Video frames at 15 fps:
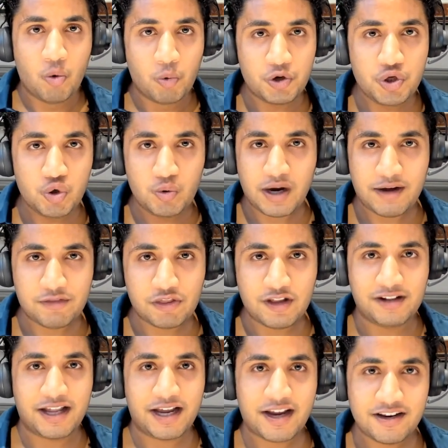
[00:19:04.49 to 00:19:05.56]
Well, you had,
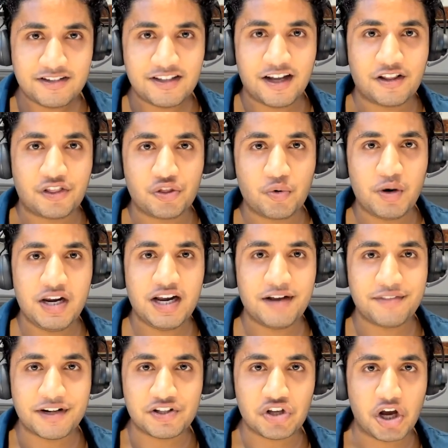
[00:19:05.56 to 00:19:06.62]
like I said, 3
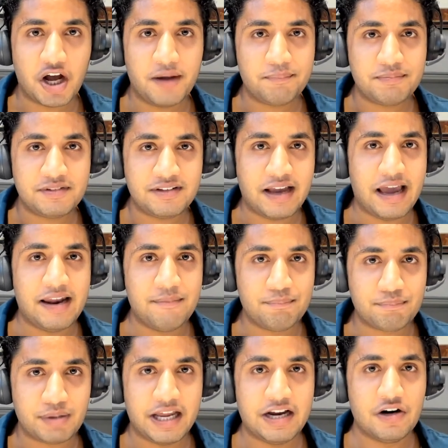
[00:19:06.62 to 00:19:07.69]
of the top 10
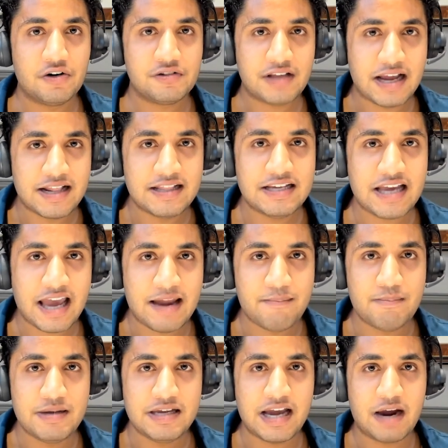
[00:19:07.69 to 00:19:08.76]
players in the
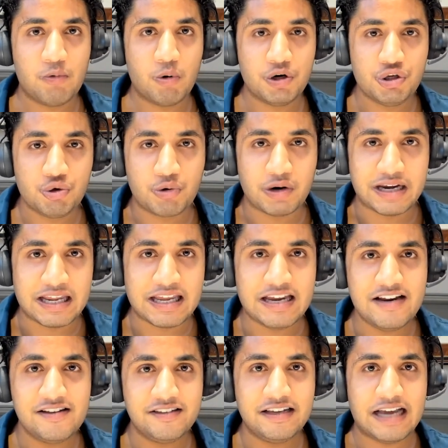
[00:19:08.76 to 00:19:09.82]
NBA where you can
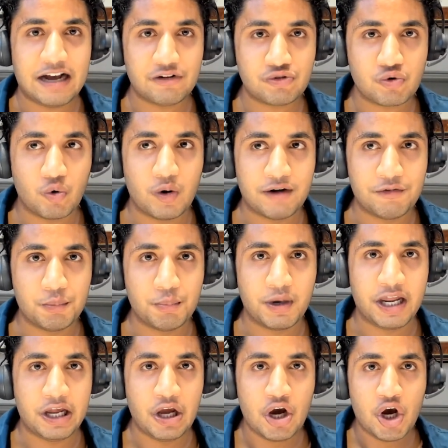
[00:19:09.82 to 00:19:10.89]
easily outscore
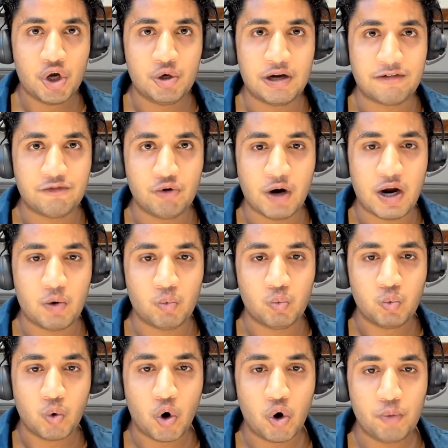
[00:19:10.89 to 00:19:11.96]
everybody. You have great
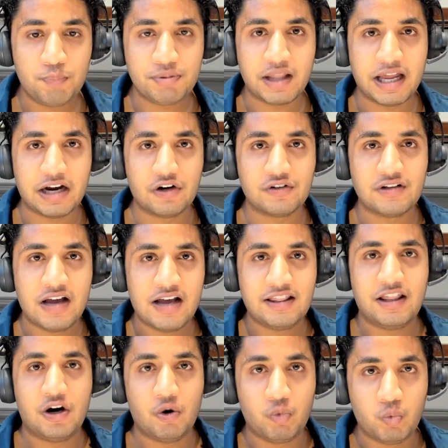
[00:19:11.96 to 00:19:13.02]
role players
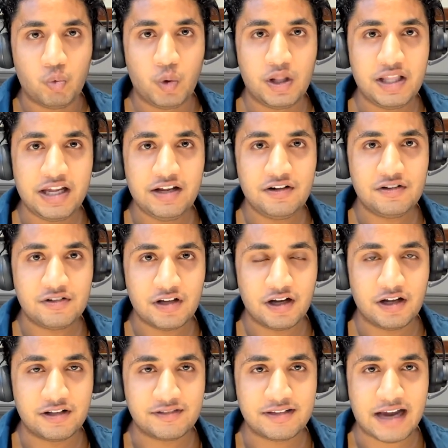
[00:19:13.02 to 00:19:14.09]
that are willing
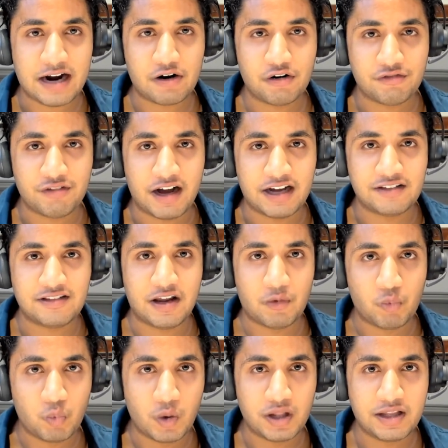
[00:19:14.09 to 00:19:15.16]
to sacrifice
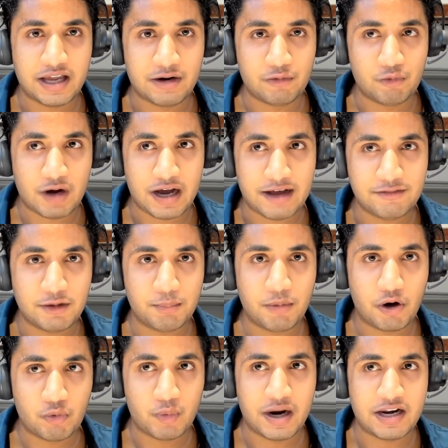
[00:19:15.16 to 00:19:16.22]
and will and have the
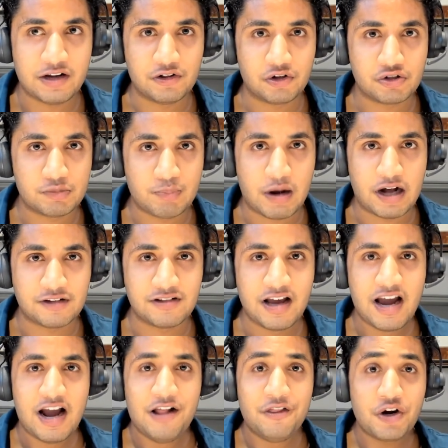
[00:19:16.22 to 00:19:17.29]
ball ready in their spots.
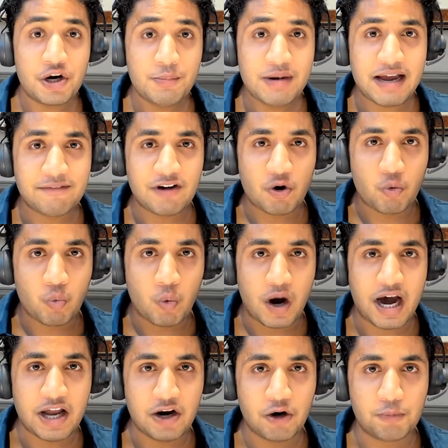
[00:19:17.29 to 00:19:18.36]
They're going to be having
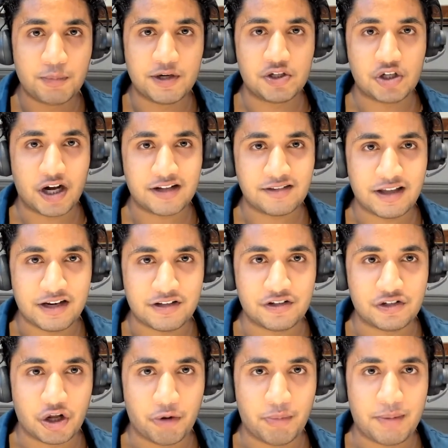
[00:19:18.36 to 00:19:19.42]
wide open shots, ladies and
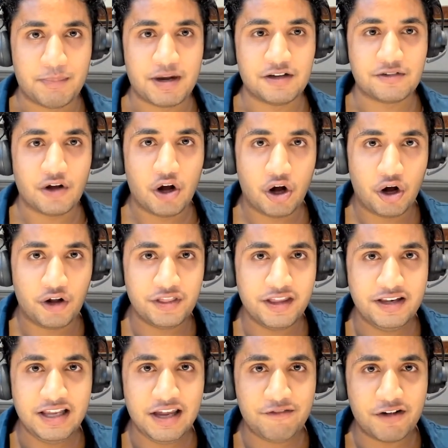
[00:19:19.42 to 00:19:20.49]
gentlemen, because all
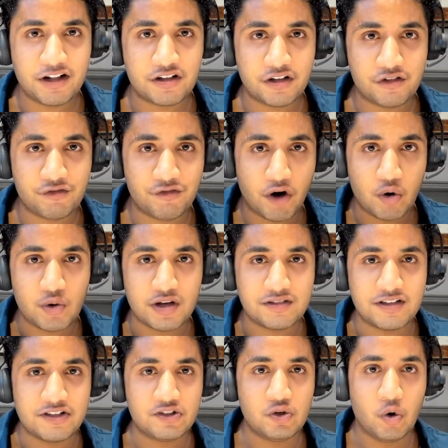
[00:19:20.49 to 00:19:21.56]
the defense's
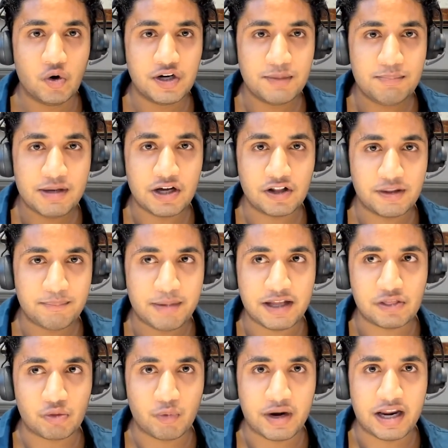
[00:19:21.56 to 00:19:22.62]
focus is going to be on the big
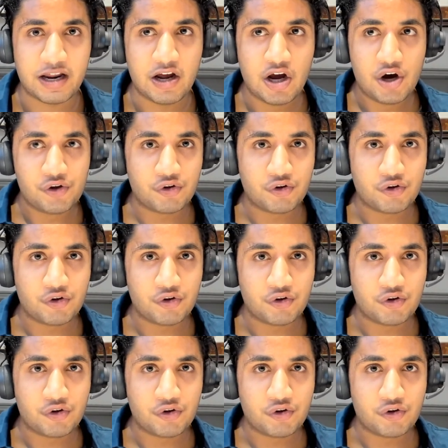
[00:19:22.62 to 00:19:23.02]
three.